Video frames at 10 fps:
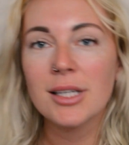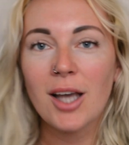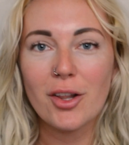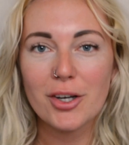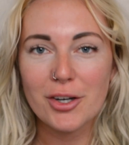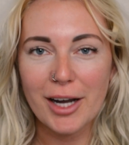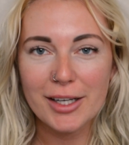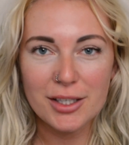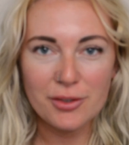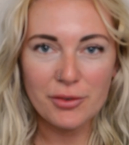color
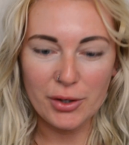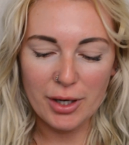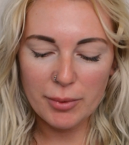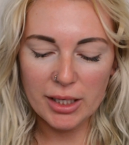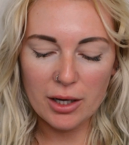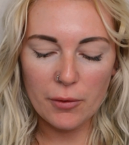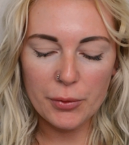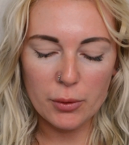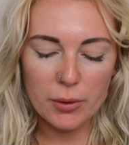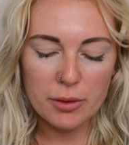correcting fluid, I'm going to go
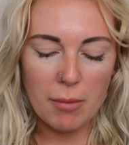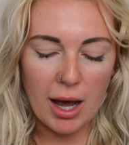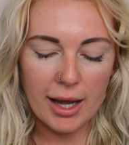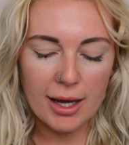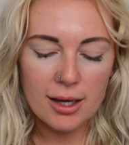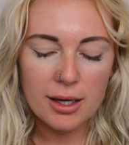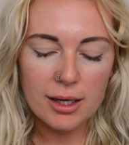through with my